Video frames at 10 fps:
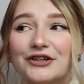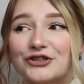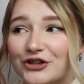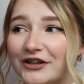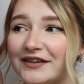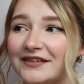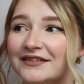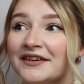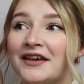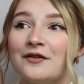I
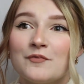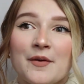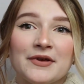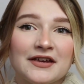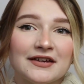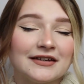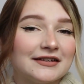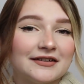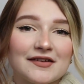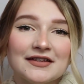should.
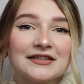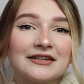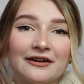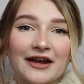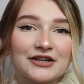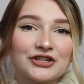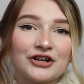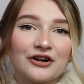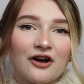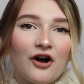Maybe into next
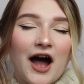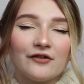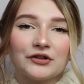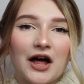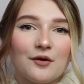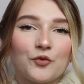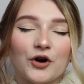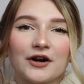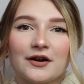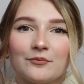year I'll have a lot
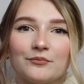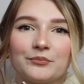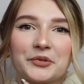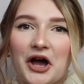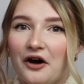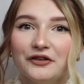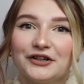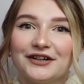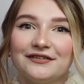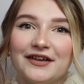more
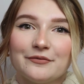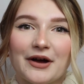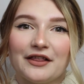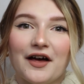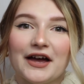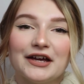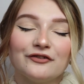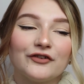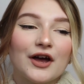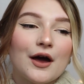color in my
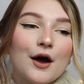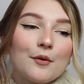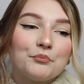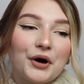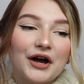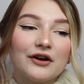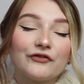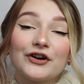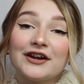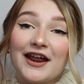life. But
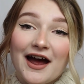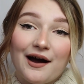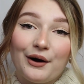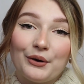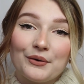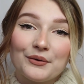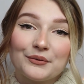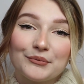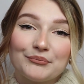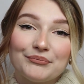for now,
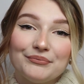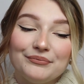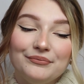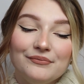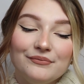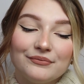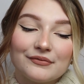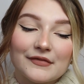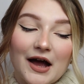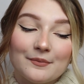
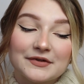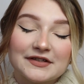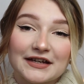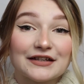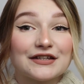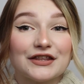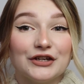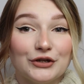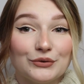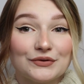I'm sticking to the
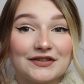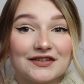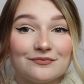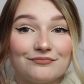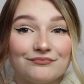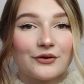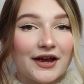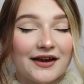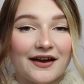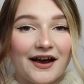nudes.
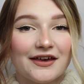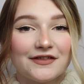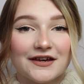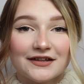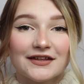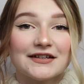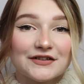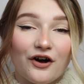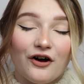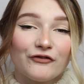Okay, I think that's
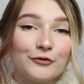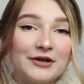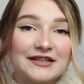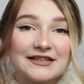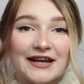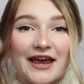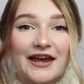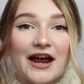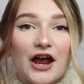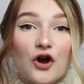all for me
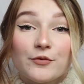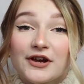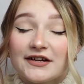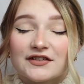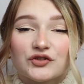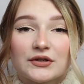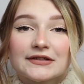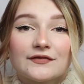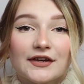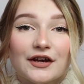today. I hope you guys enjoyed
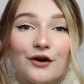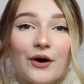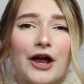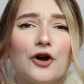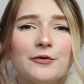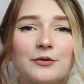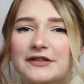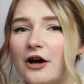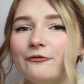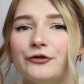this video. I hope it
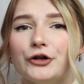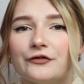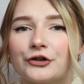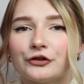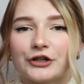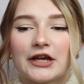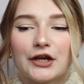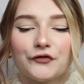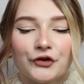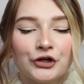was helpful if you're
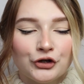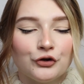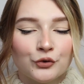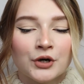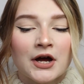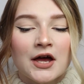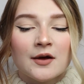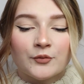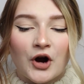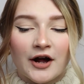looking for new
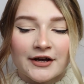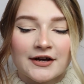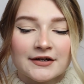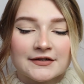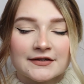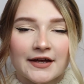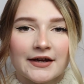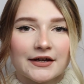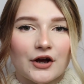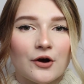products.
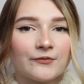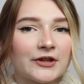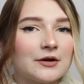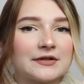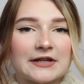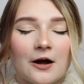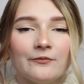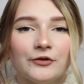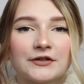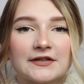Like, hopefully it was
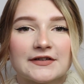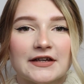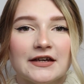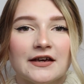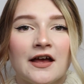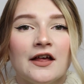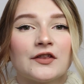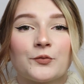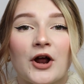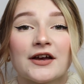helpful to see
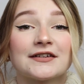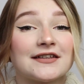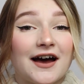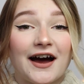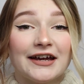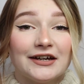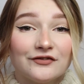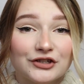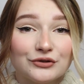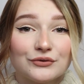the products that I have
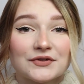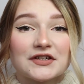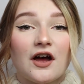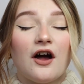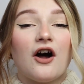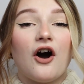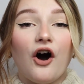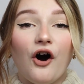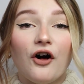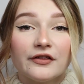used
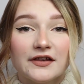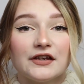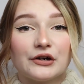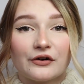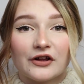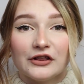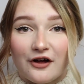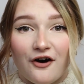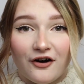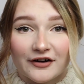all year
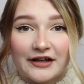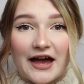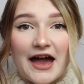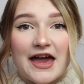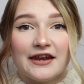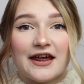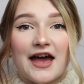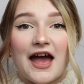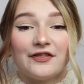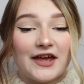long, and
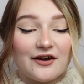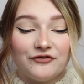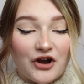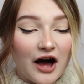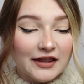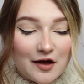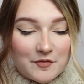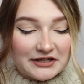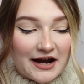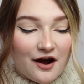they have not let
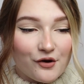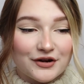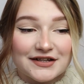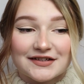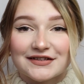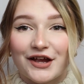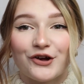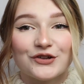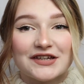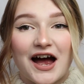me down a
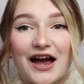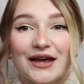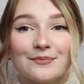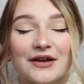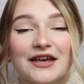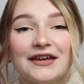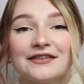single time.